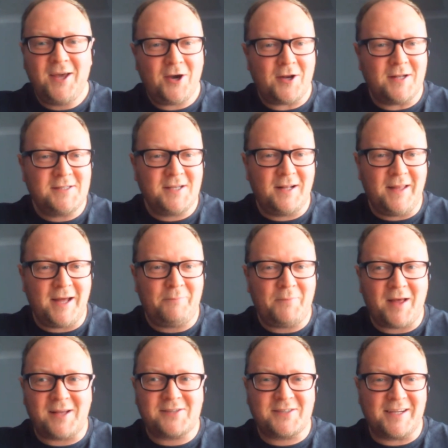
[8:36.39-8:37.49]
And until then,
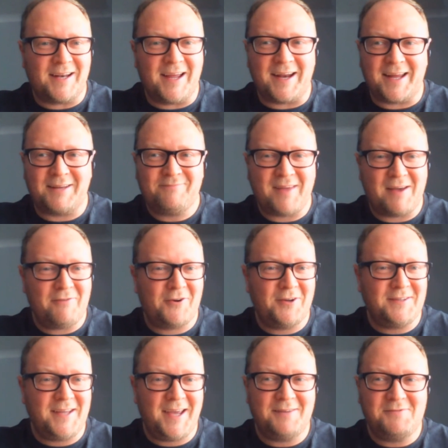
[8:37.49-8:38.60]
I'll see you later. Have a
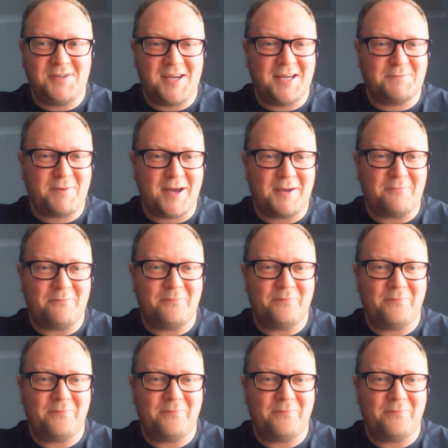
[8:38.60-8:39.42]
good day. Cheers. Bye.